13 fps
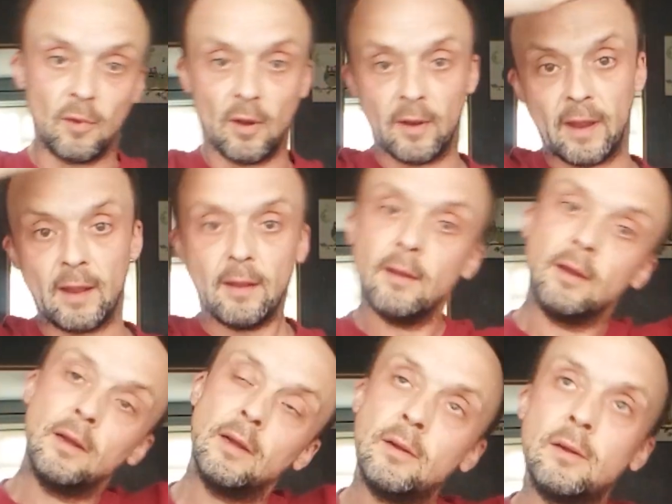like that.
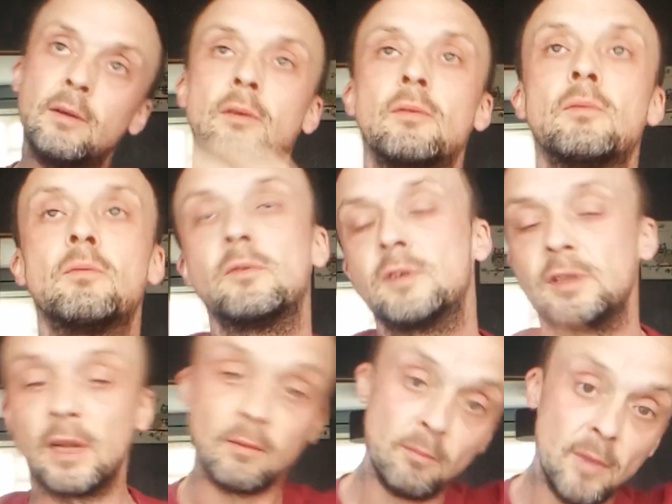
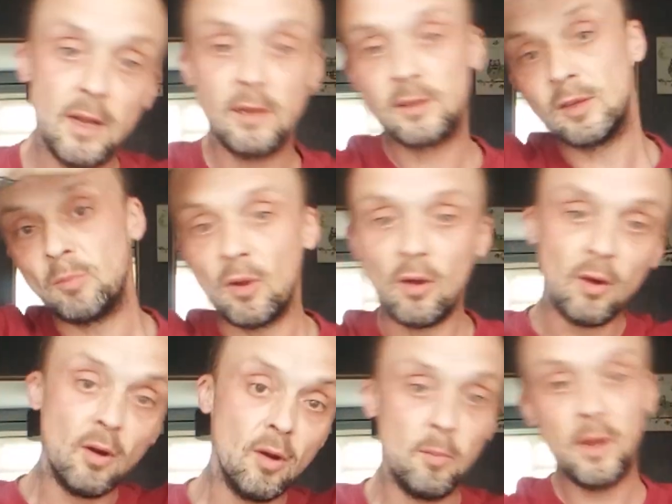She, Mr.
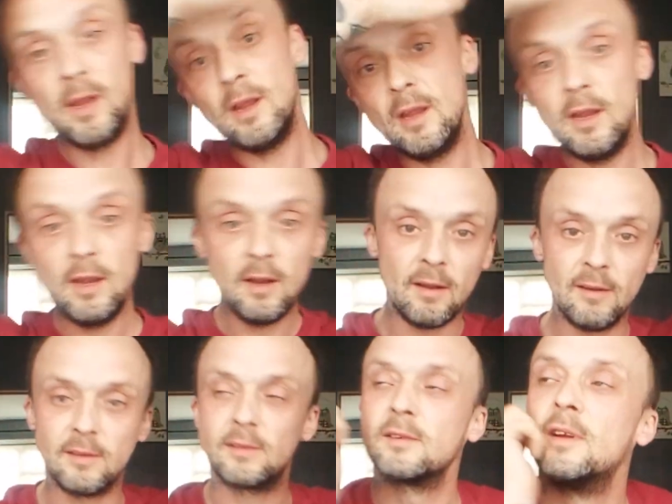Blobby.
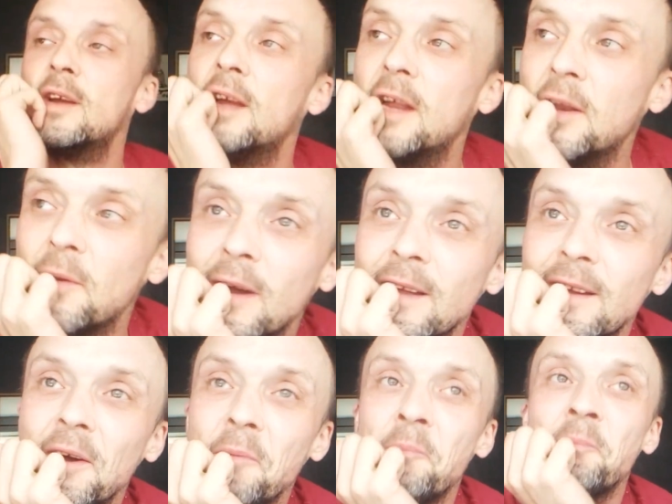That's,
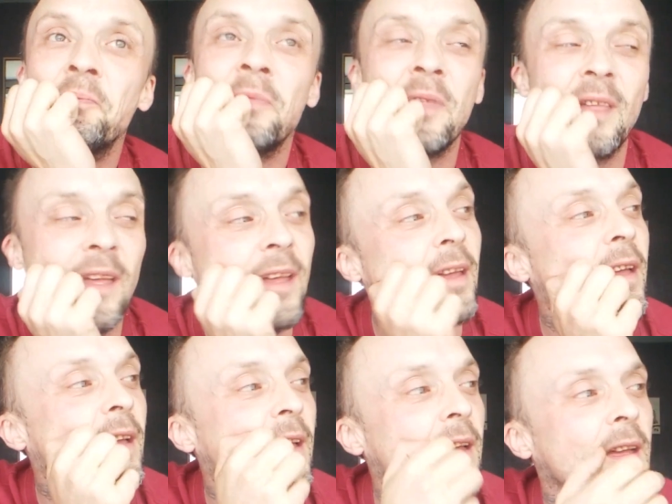anyway, um,
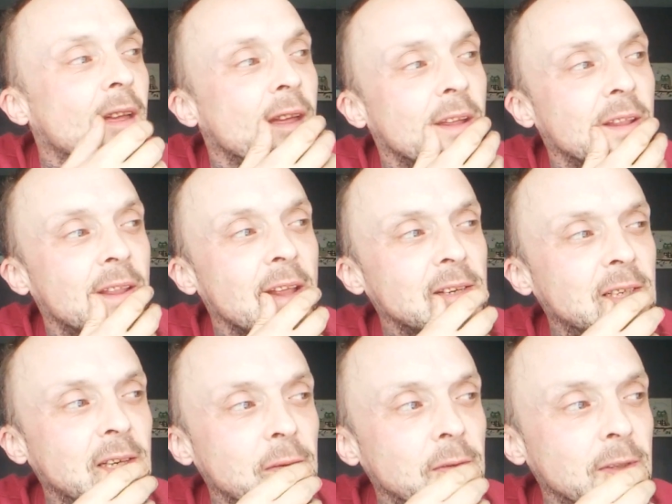then
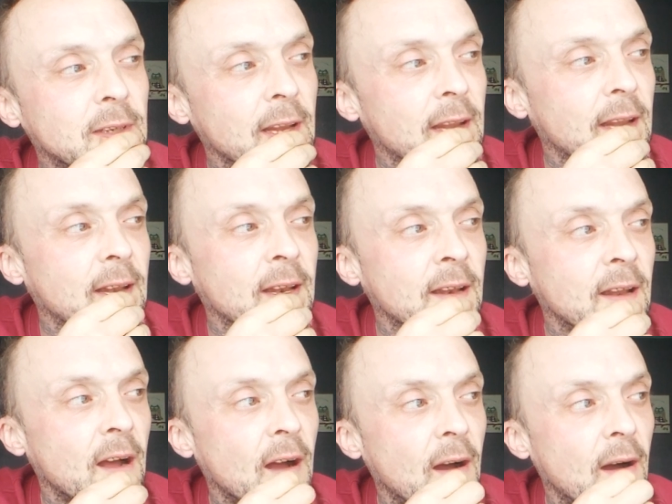she was in
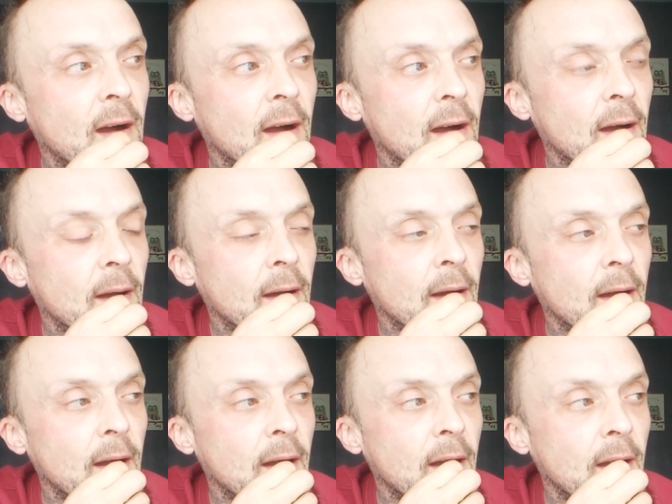
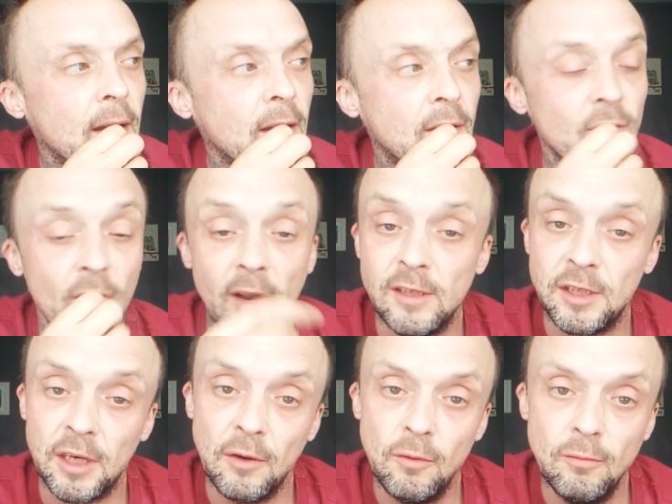uh,
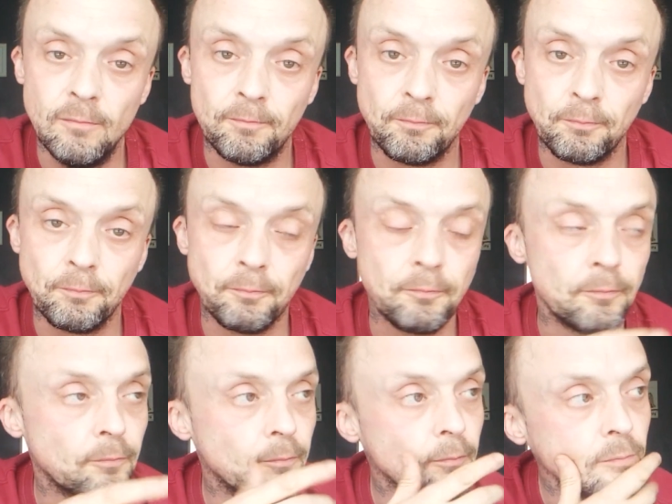Grange Hill,
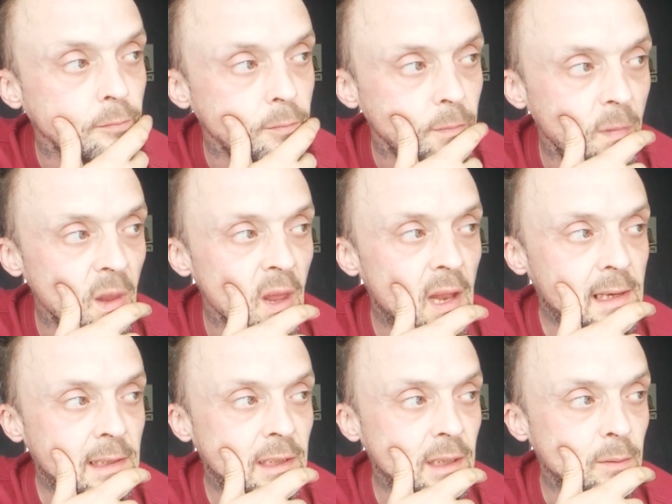
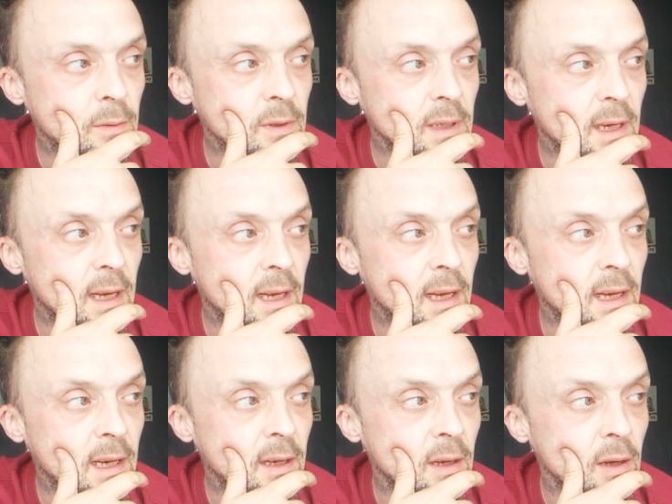and she was
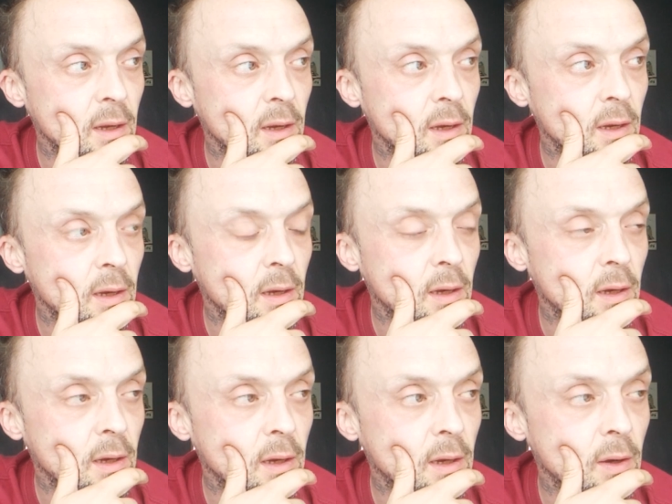in
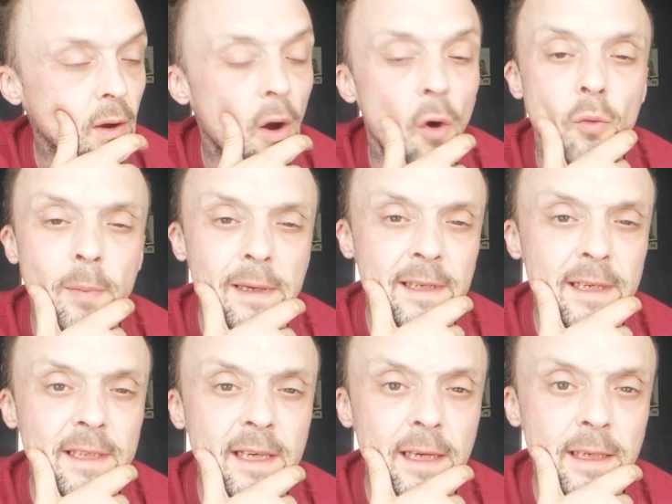Holby
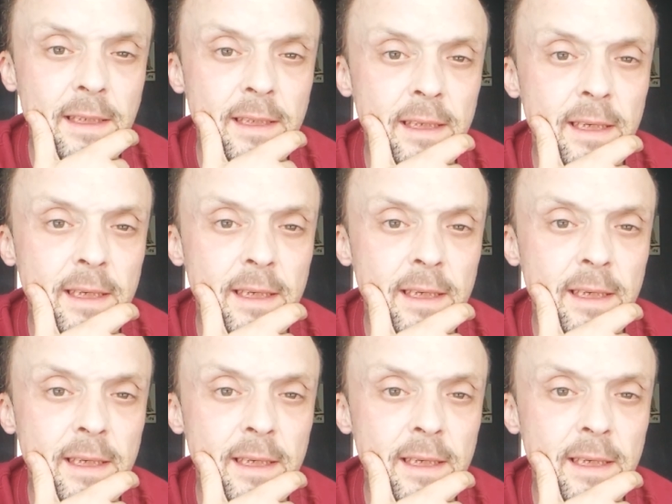City.